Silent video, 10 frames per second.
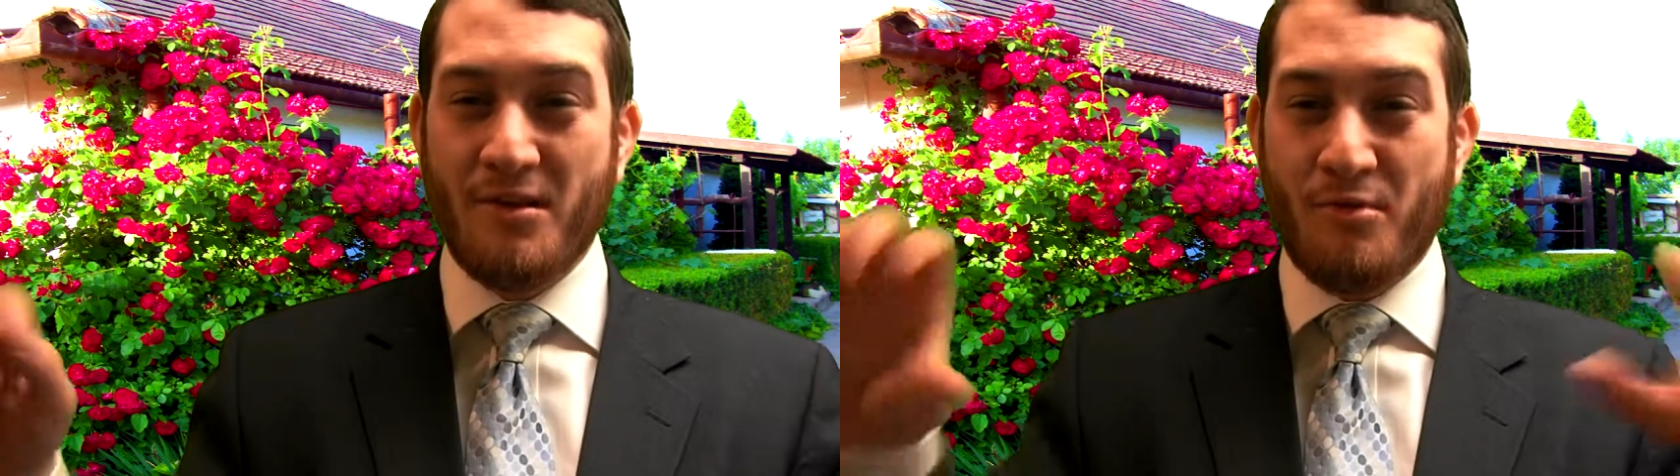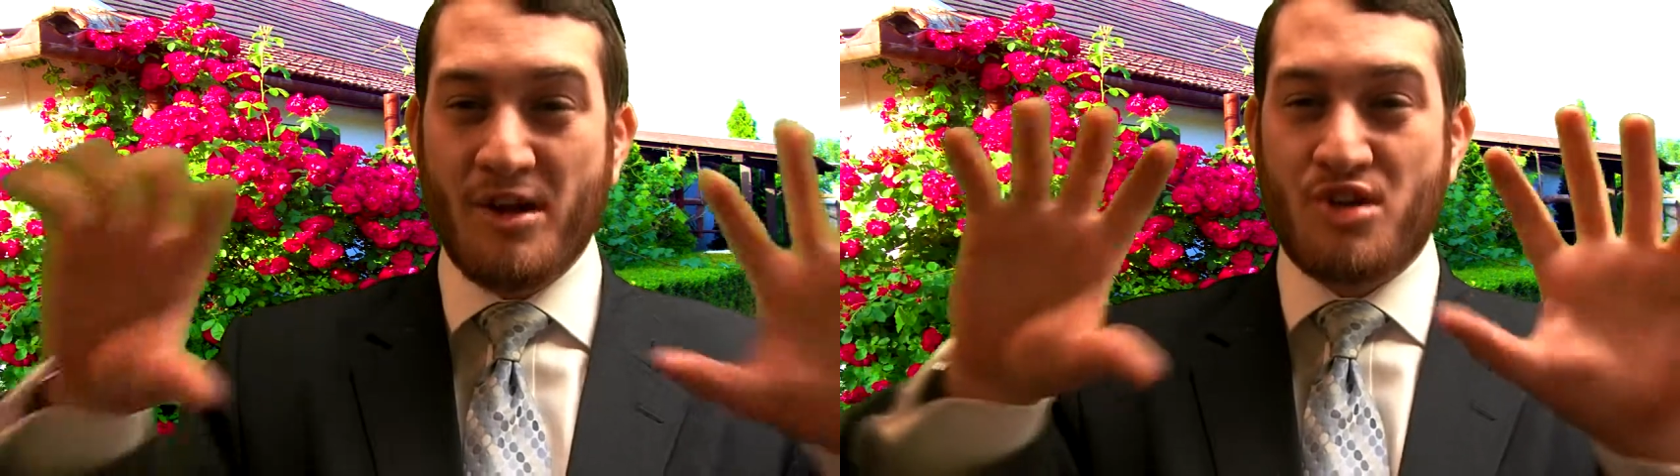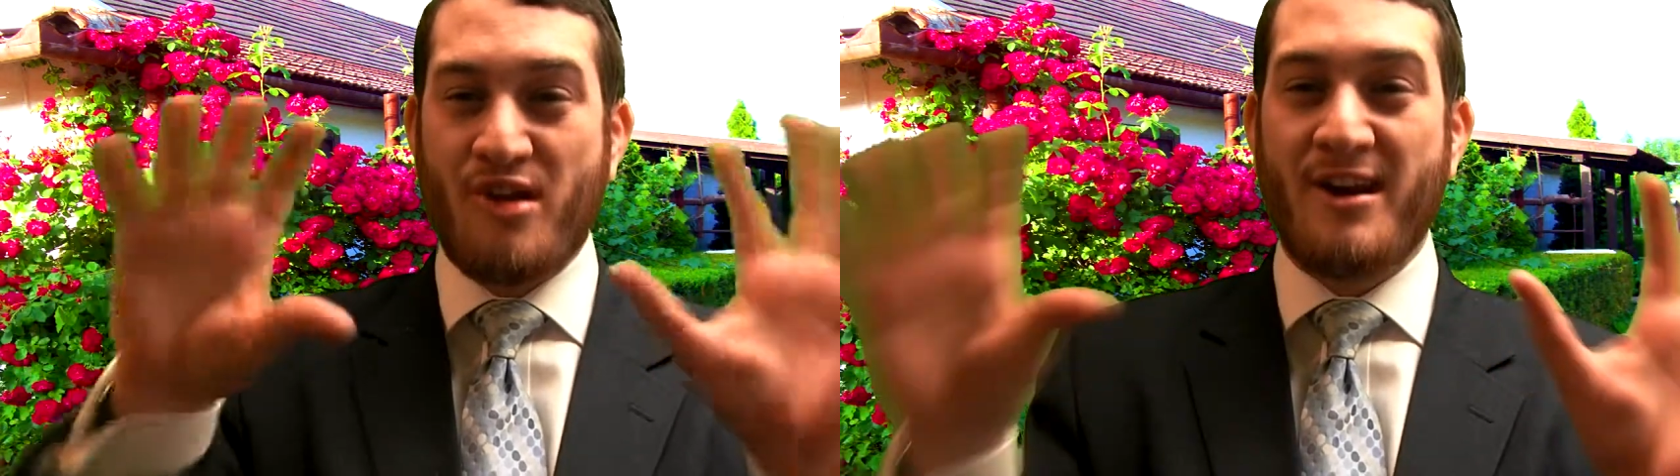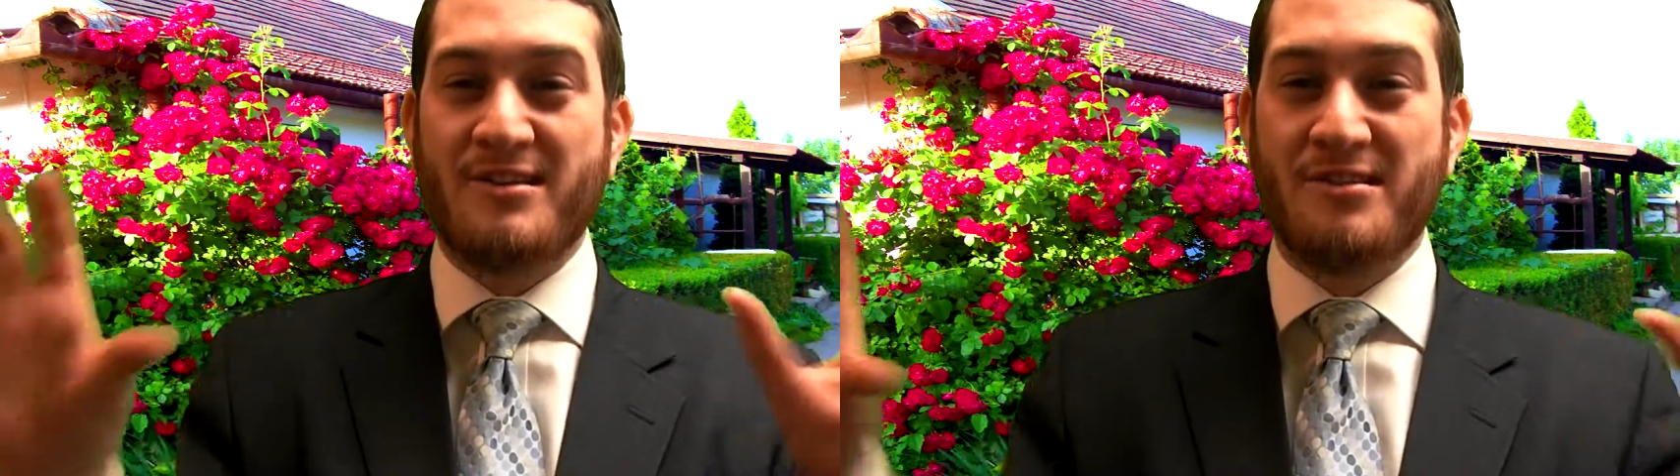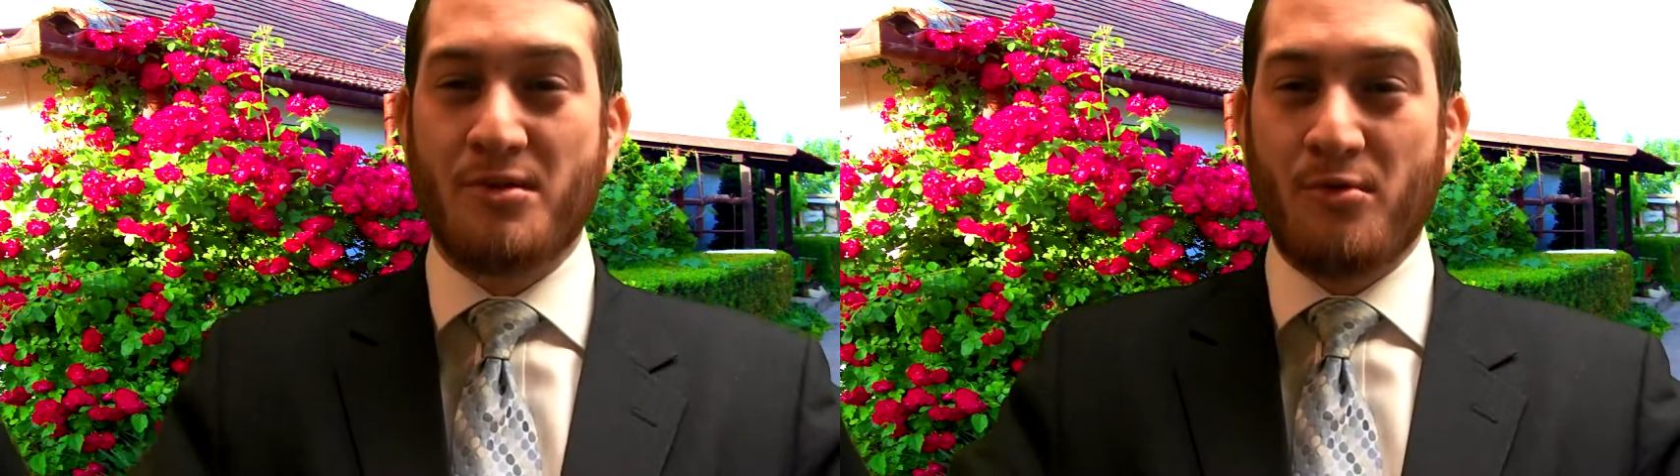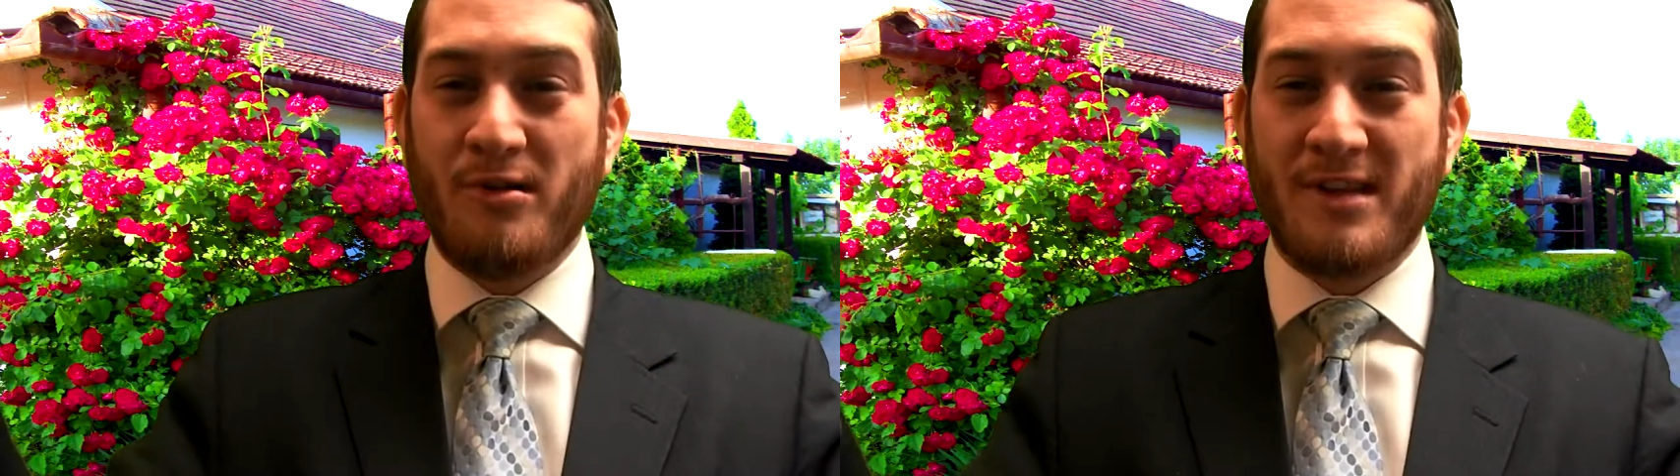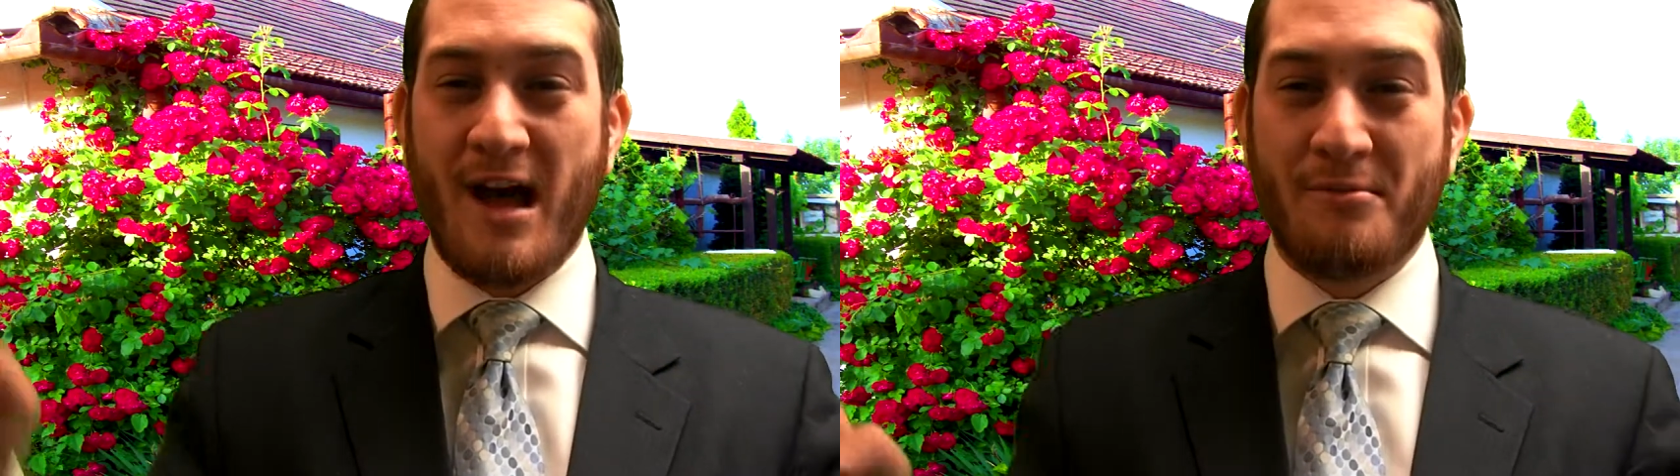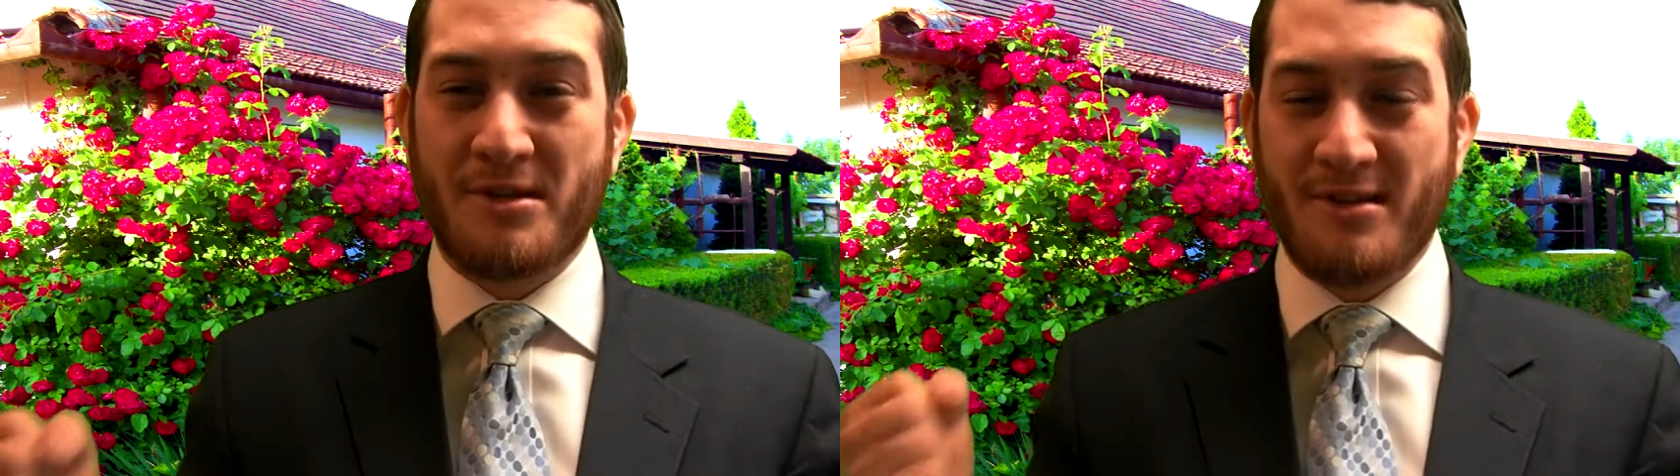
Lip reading: bring a straightness into the world to help